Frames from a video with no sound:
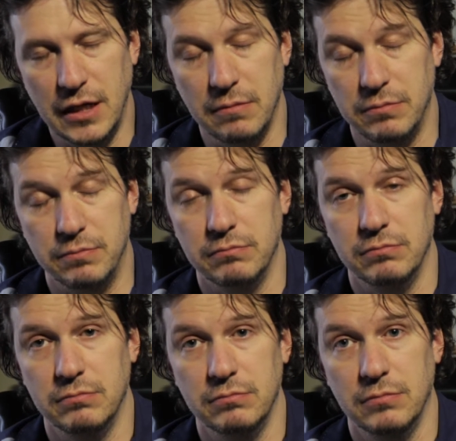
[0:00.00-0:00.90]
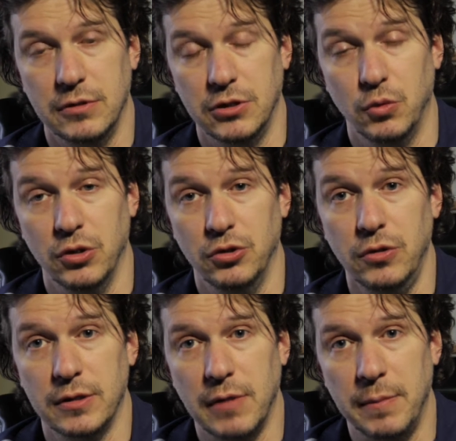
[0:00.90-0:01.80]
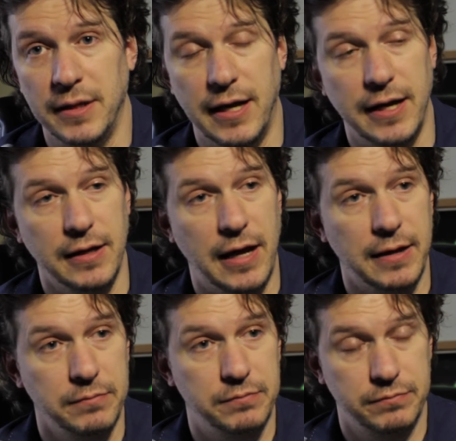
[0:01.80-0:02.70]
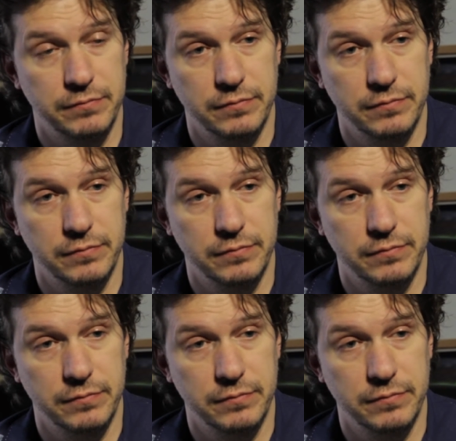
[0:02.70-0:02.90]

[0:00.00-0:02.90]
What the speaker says: it just wouldn't do it. I mean, I'm